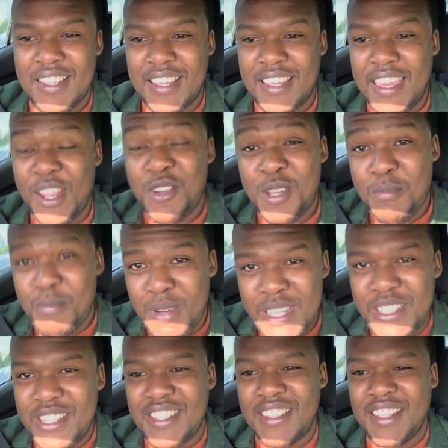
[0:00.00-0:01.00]
Can you
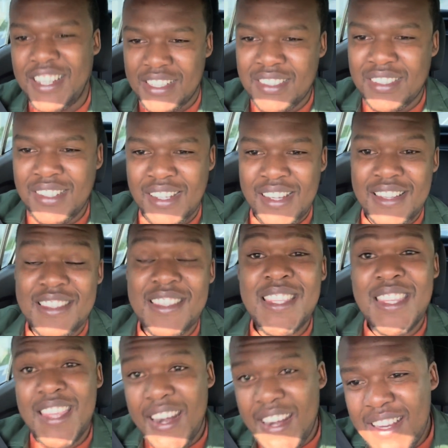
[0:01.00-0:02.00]
imagine that?
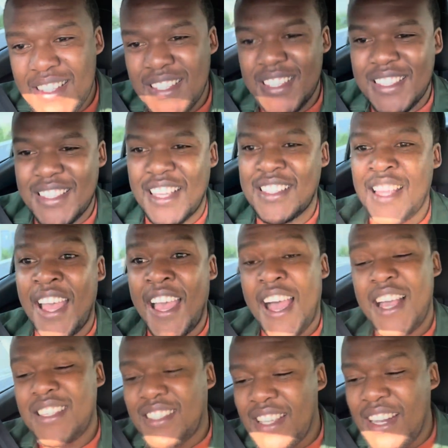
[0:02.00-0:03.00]
Three Sisters.
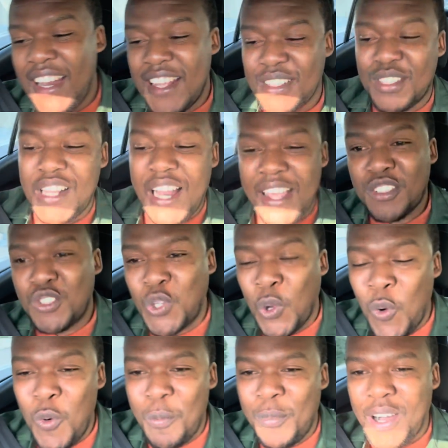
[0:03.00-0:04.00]
I still had like
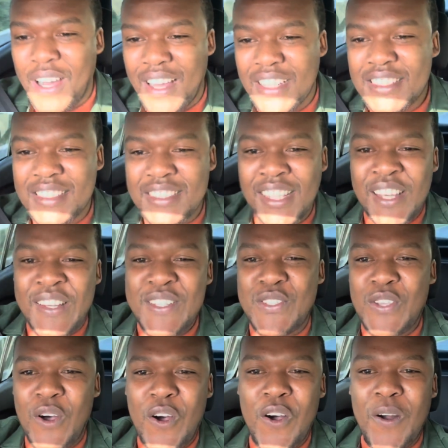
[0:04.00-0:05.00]
2 bars.
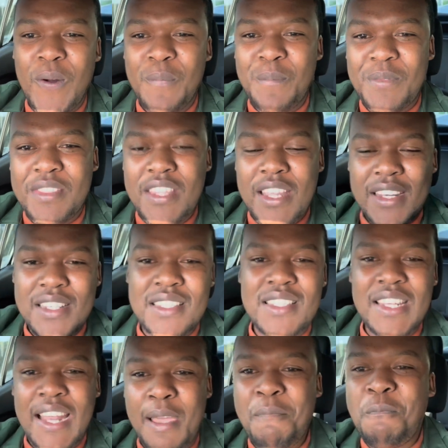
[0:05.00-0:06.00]
So the
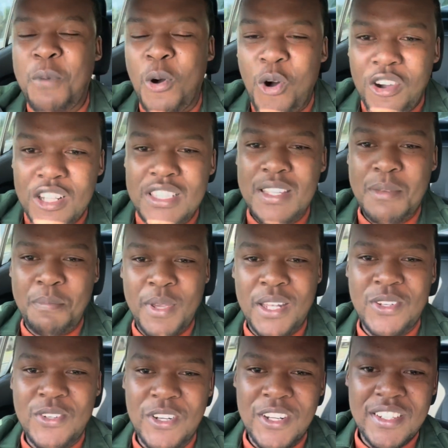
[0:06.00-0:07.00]
reason I poured the
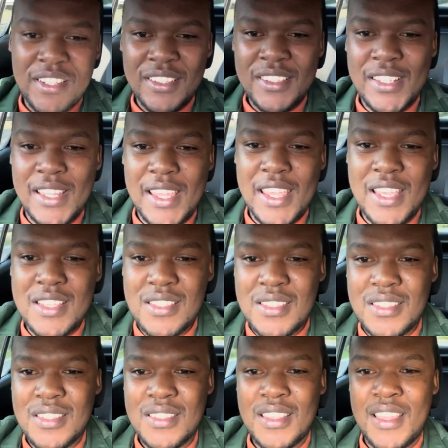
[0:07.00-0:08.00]
petrol
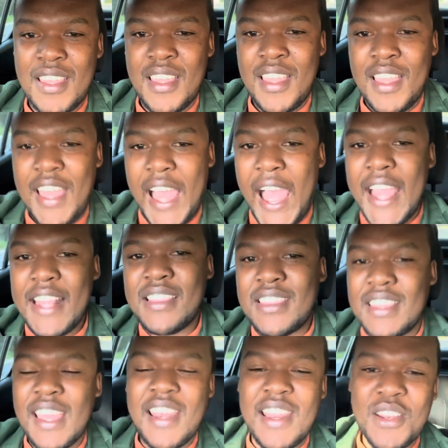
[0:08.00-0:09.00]
is I
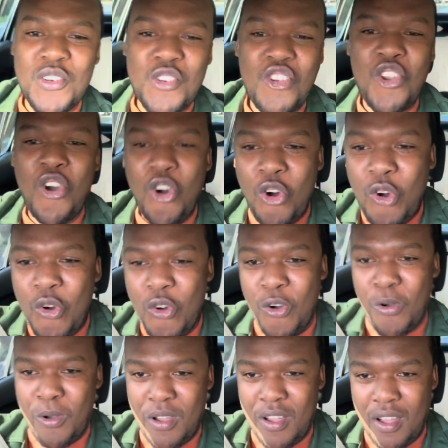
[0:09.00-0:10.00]
didn't
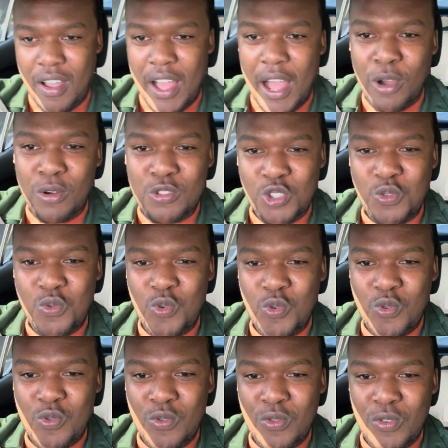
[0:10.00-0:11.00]
know how
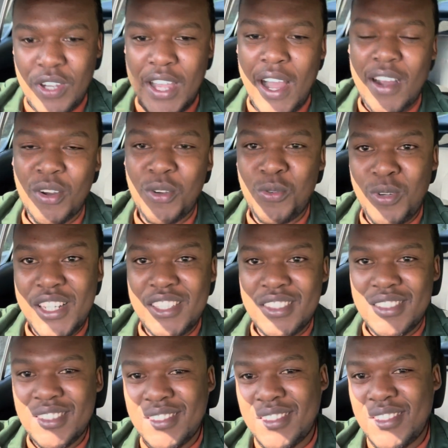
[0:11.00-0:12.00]
to calculate it.